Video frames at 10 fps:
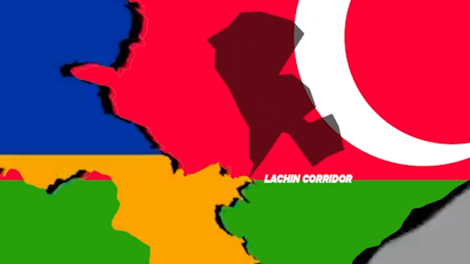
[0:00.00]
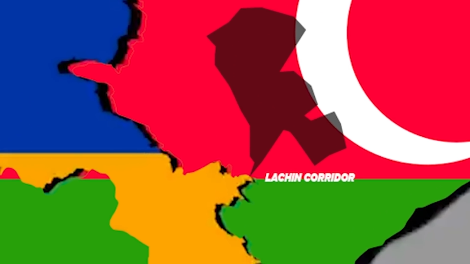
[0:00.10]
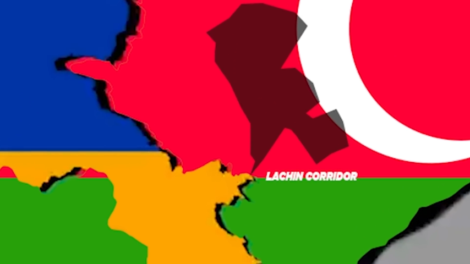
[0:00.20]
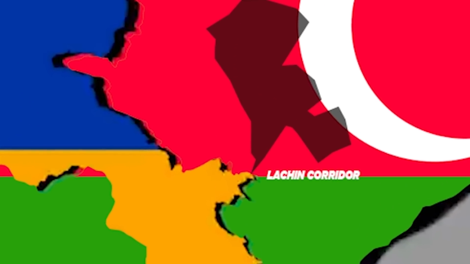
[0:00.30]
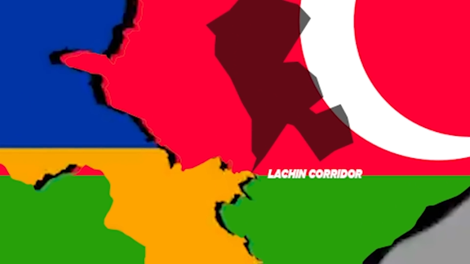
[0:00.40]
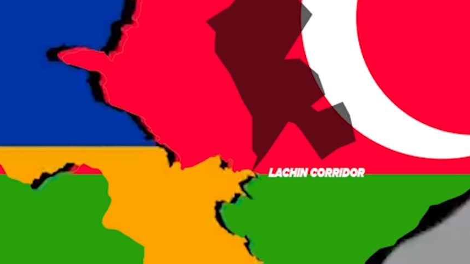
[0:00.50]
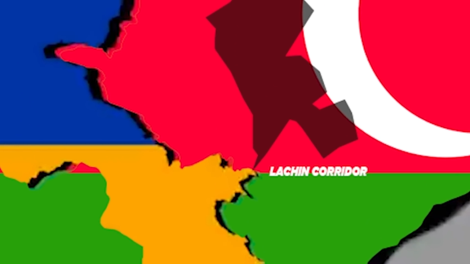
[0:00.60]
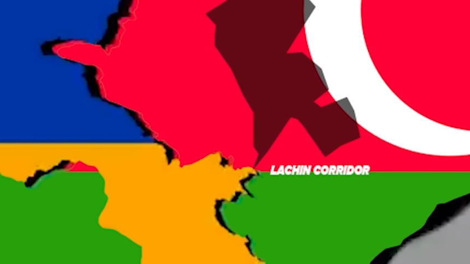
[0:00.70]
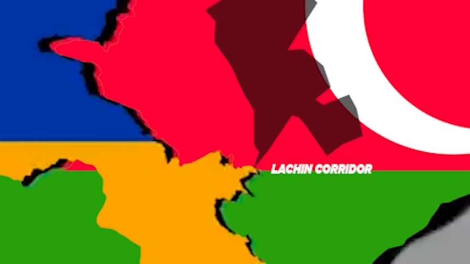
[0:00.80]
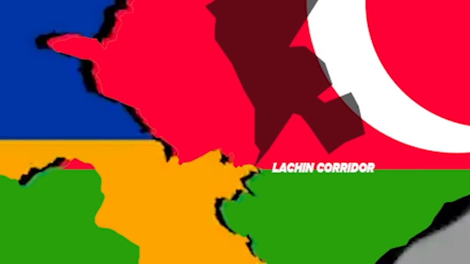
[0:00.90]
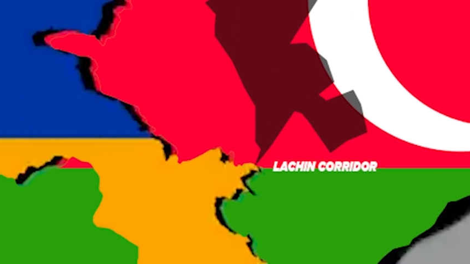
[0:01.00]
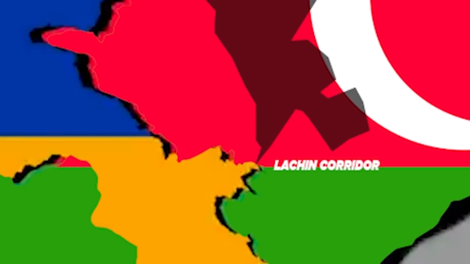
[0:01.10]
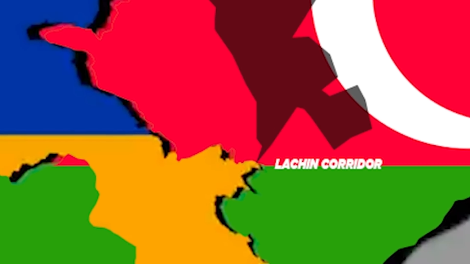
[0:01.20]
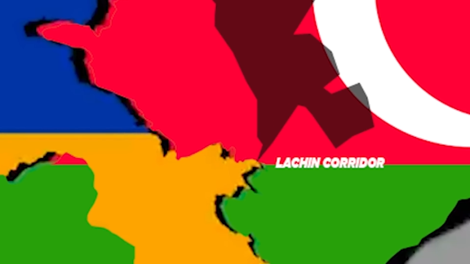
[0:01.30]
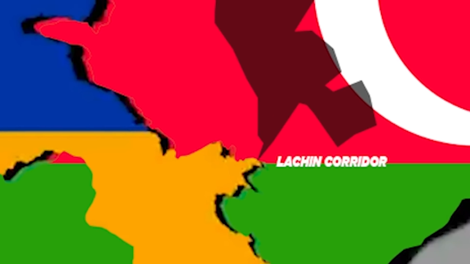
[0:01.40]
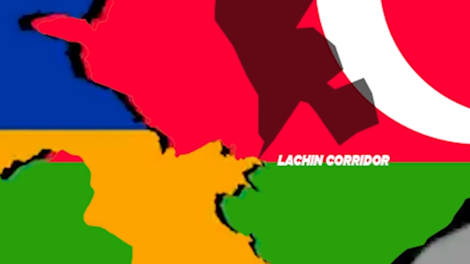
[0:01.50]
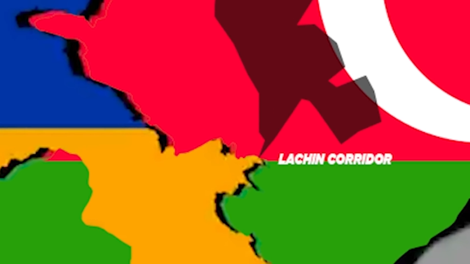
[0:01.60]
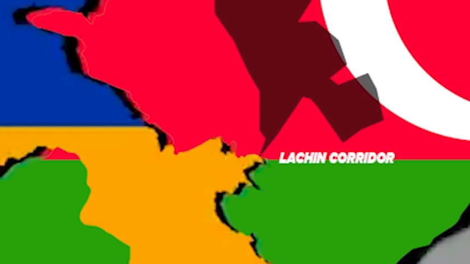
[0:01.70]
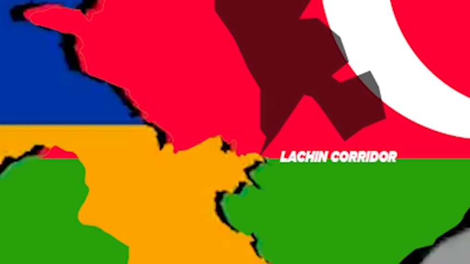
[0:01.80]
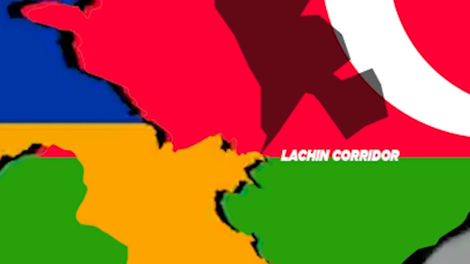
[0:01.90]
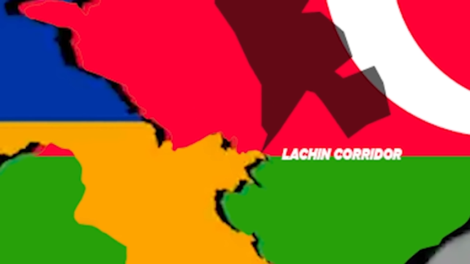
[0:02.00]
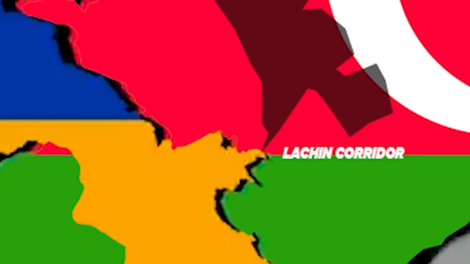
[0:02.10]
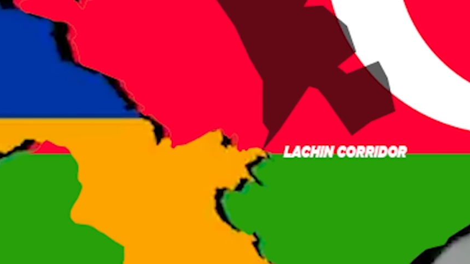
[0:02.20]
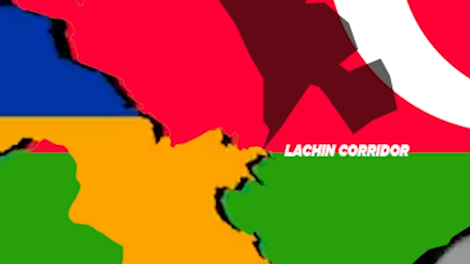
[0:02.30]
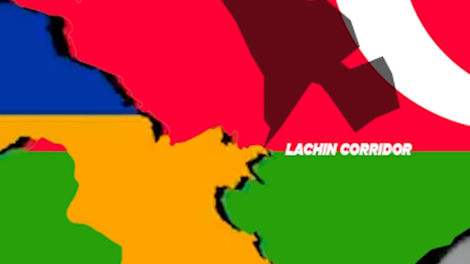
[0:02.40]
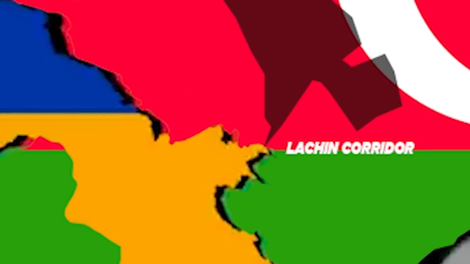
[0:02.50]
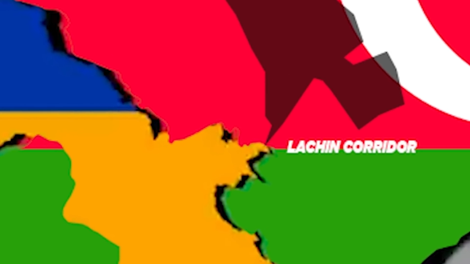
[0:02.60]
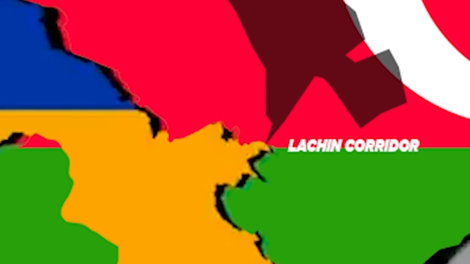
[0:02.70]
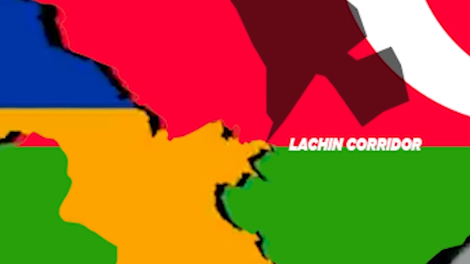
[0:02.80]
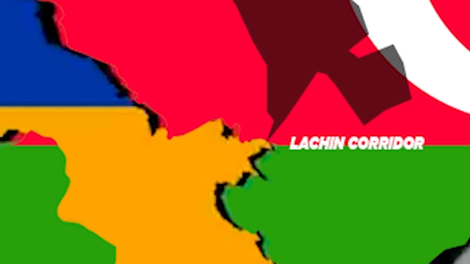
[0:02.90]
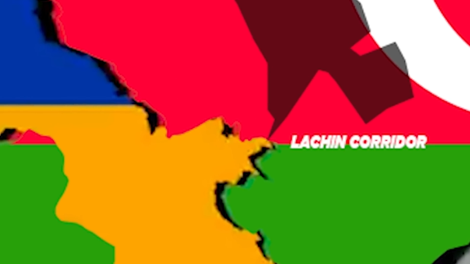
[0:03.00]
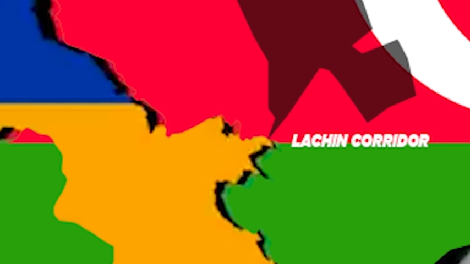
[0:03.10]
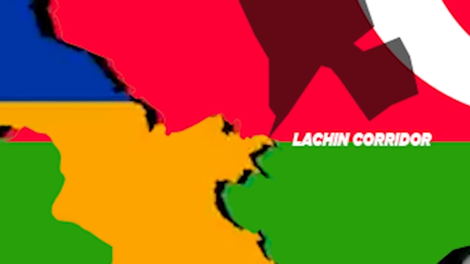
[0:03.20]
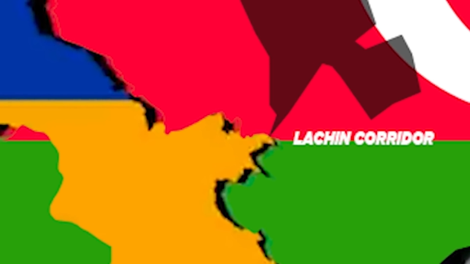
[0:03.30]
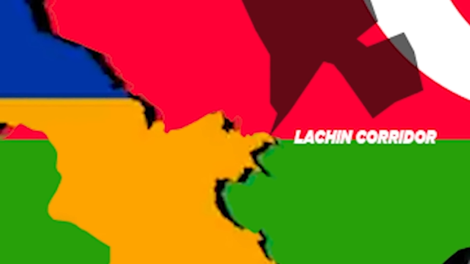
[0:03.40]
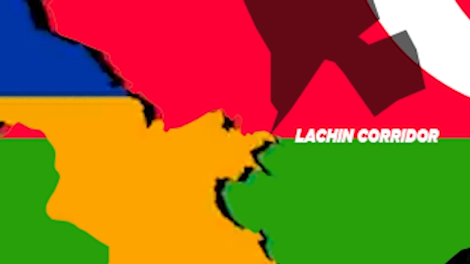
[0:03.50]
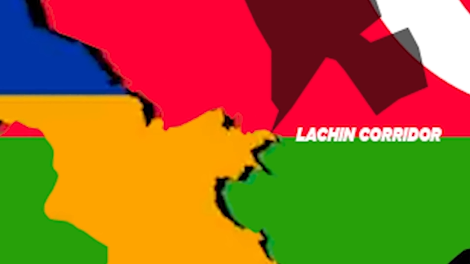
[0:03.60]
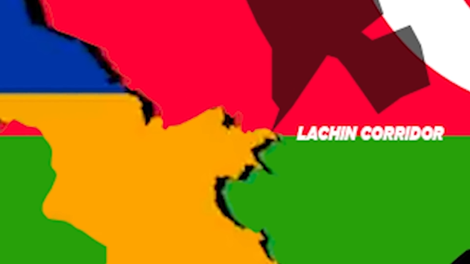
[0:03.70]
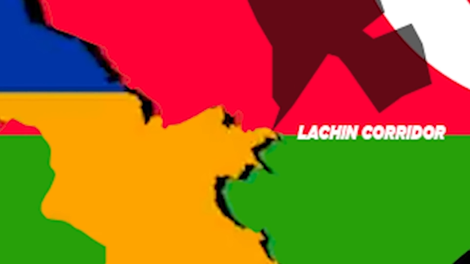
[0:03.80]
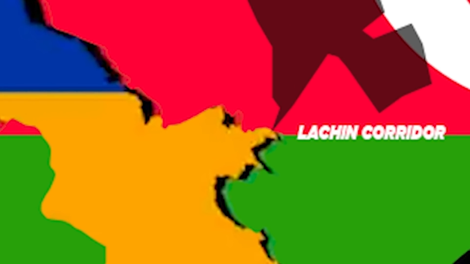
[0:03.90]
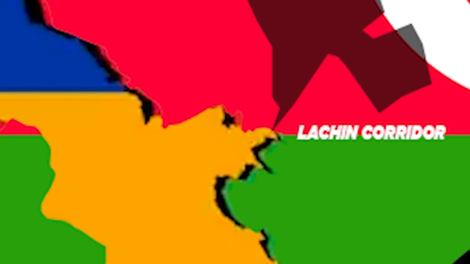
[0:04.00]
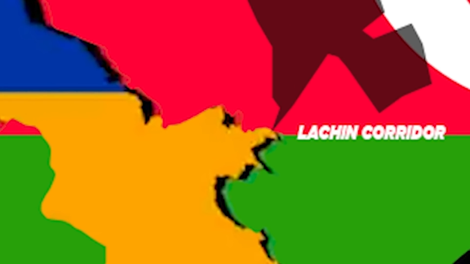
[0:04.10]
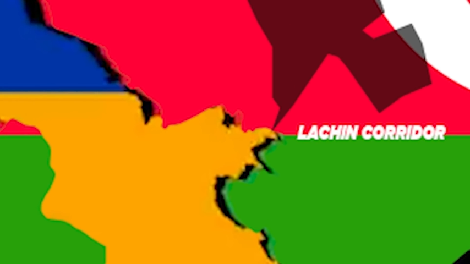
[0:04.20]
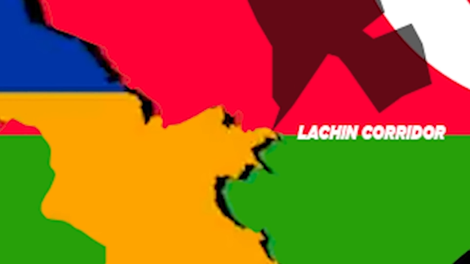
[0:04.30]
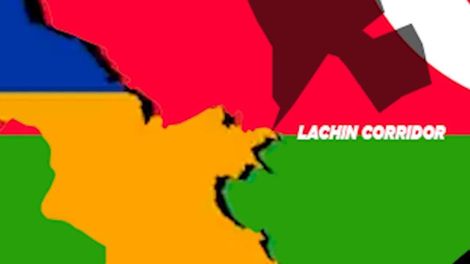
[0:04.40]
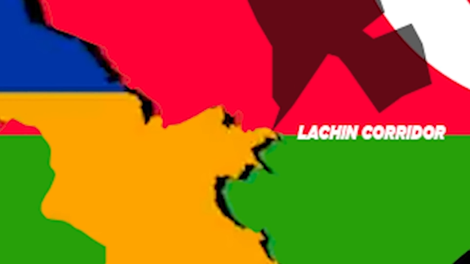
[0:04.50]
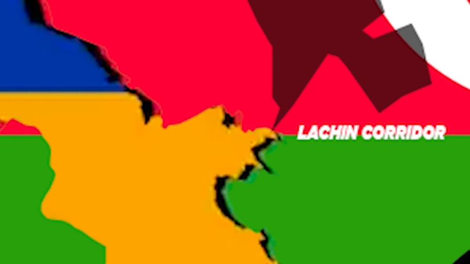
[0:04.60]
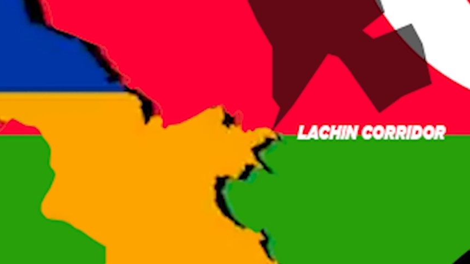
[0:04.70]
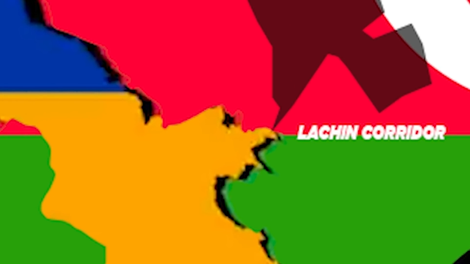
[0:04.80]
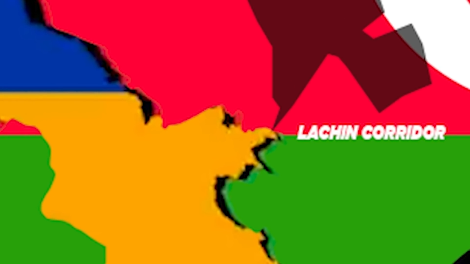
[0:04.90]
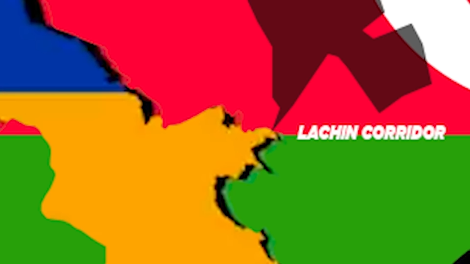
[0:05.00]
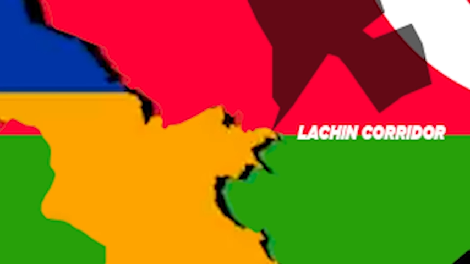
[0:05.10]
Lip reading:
(no speaker visible)